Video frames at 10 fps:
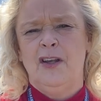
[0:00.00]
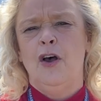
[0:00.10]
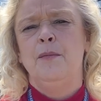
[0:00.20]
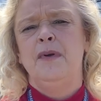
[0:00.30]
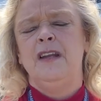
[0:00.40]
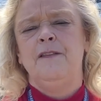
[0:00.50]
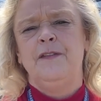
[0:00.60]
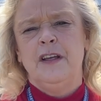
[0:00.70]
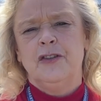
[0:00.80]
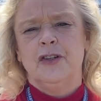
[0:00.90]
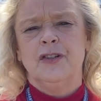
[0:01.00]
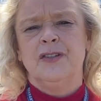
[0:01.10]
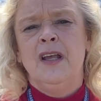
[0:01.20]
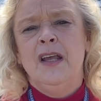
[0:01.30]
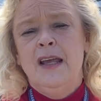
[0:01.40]
so many
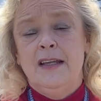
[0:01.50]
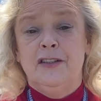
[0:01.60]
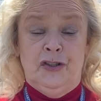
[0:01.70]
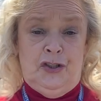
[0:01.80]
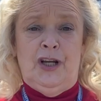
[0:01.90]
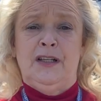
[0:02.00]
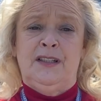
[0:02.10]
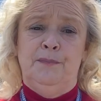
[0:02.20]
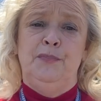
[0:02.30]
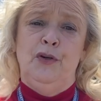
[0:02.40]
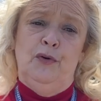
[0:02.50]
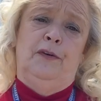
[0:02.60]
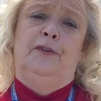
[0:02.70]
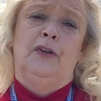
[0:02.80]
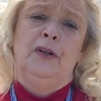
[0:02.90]
features. It's just
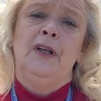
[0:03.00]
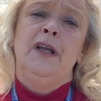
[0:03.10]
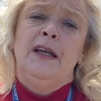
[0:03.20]
beautiful.